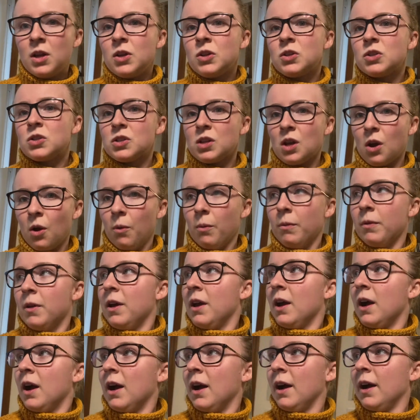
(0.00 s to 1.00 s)
So
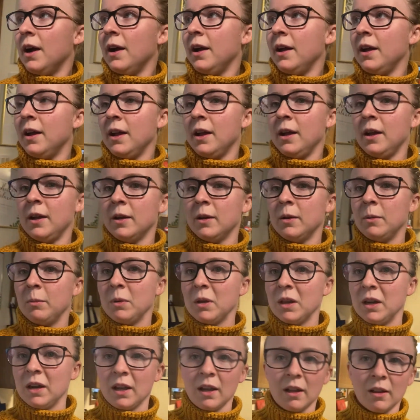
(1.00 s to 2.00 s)
I am
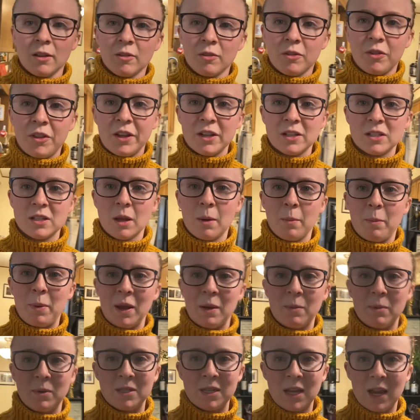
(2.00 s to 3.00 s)
gonna get this
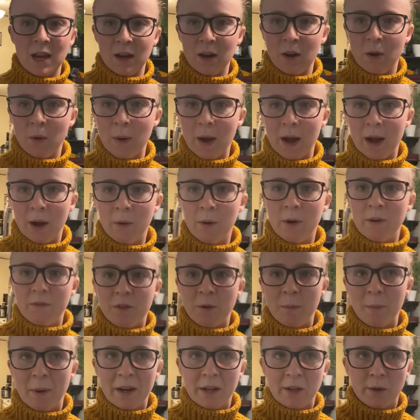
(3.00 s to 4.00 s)
baked potato out of
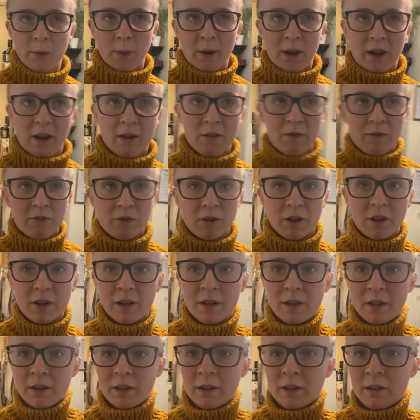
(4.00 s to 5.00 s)
the microwave.
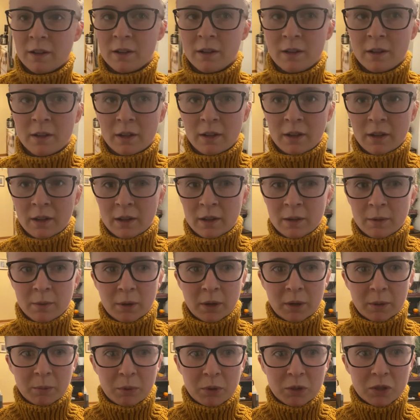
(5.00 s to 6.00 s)

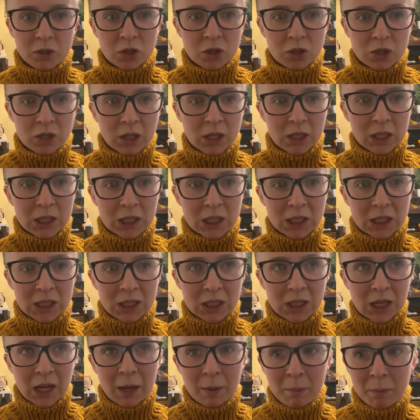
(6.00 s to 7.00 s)
I'm gonna push
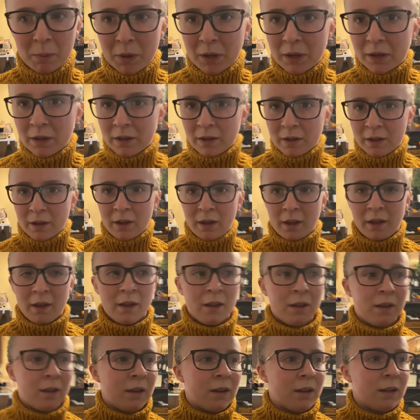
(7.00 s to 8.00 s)
stop.
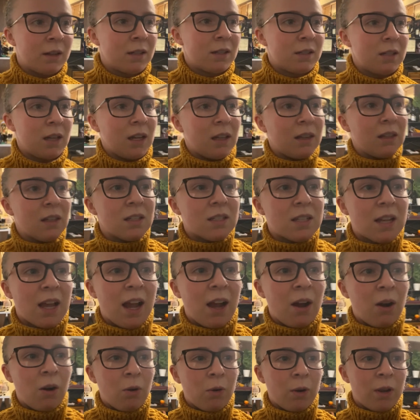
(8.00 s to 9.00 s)
Take this
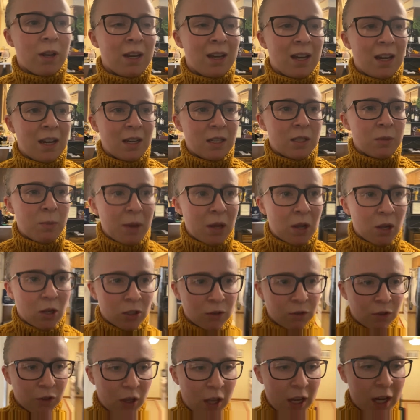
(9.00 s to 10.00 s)
out. It needed to be cooked
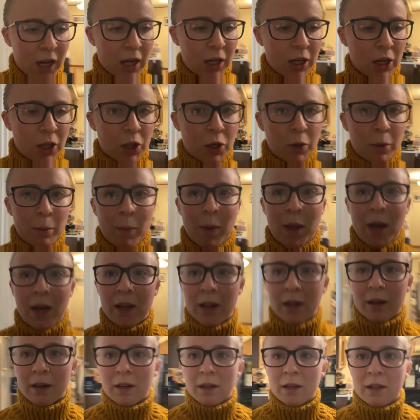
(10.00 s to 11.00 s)
for like another
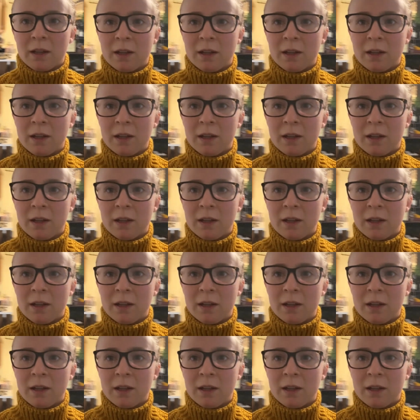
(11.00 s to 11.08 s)
minute.